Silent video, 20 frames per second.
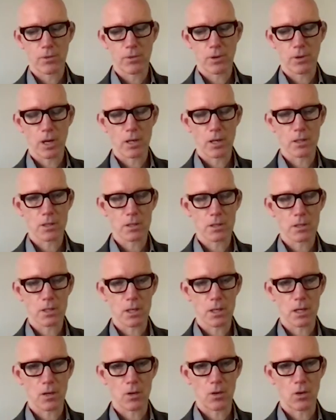France,
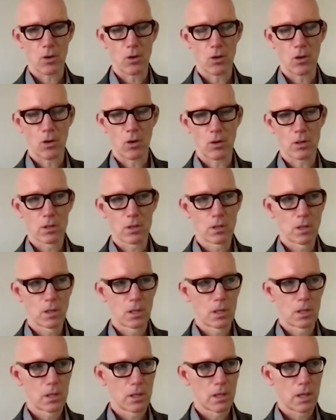uh, Hollande,
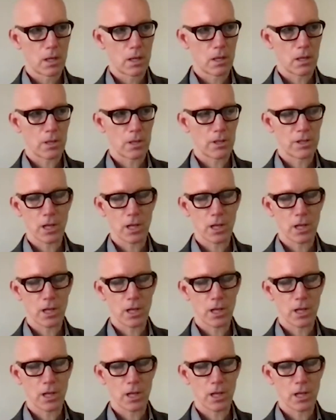uh,